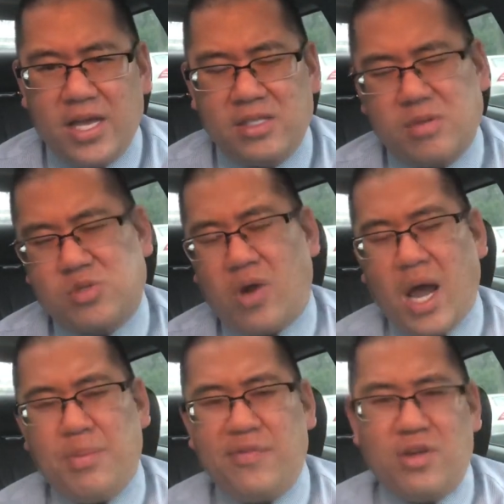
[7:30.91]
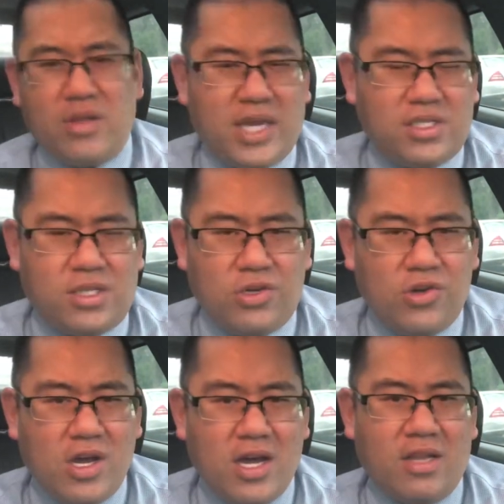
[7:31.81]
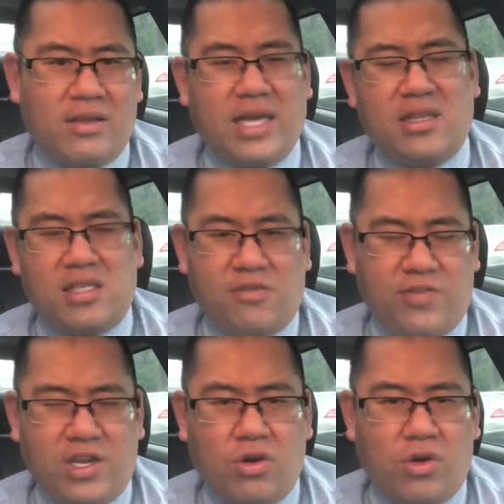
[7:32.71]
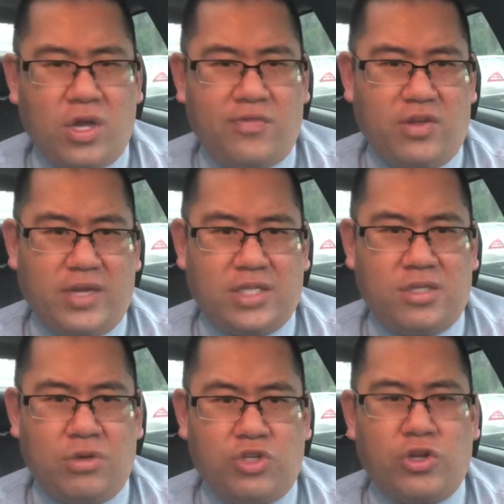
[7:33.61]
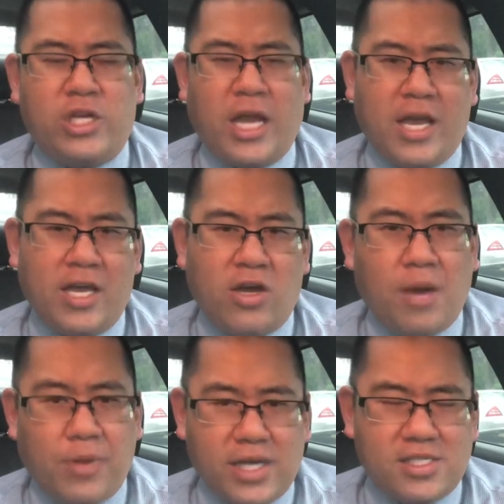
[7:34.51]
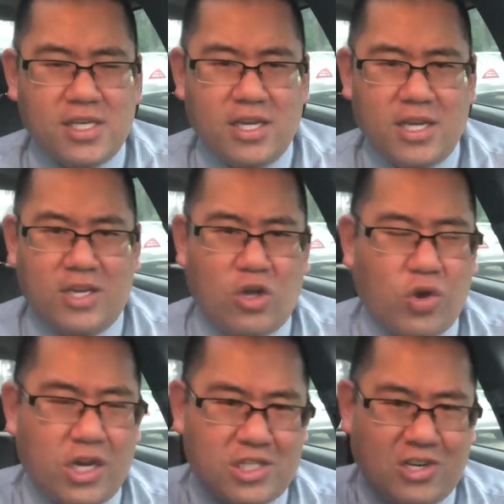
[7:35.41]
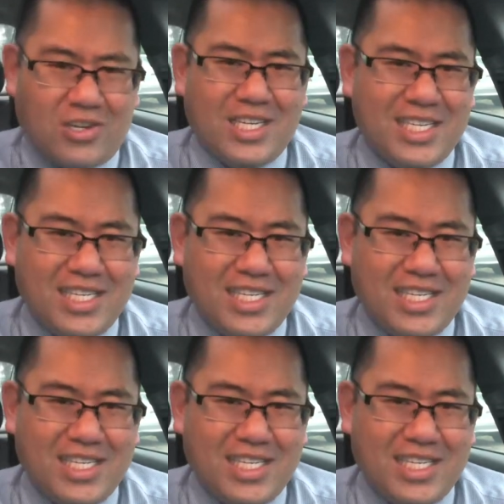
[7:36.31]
Subscribe if you like to. Like this video if you like to. Enjoy the day. God bless. Go Canucks, go.